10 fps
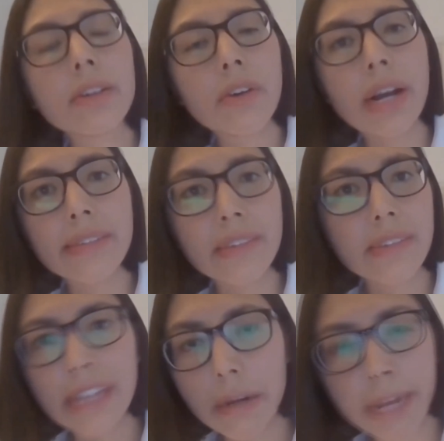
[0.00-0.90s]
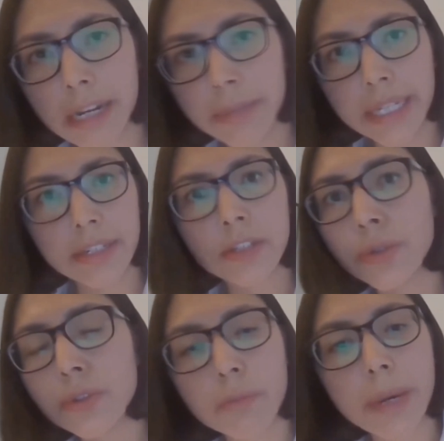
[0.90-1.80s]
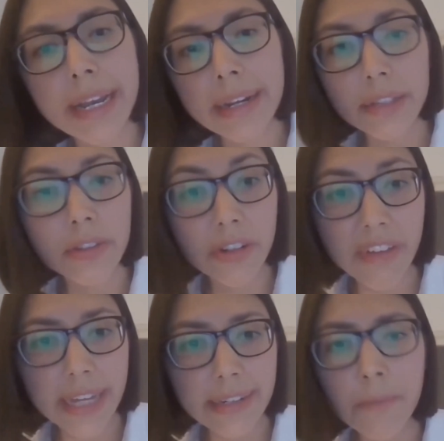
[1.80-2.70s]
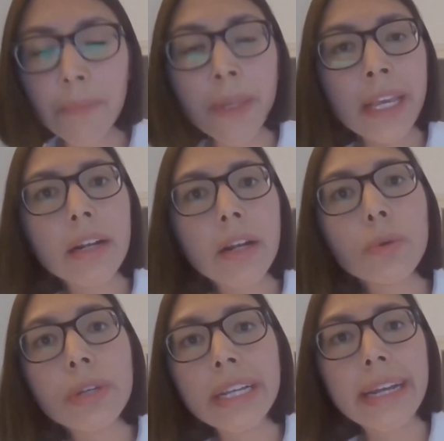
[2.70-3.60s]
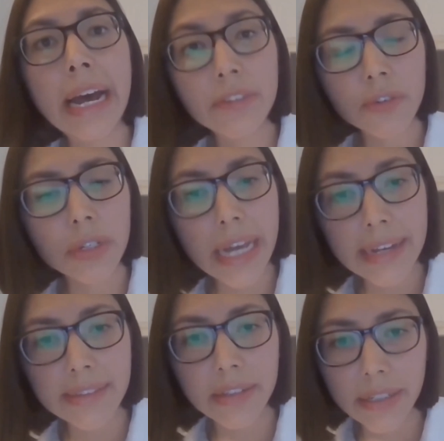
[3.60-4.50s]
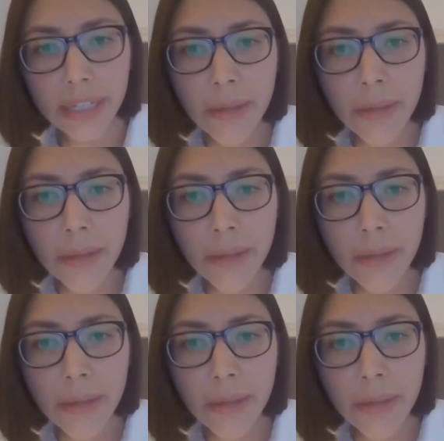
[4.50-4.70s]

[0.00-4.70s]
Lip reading: crisis that might be induced by another event, including natural hazard.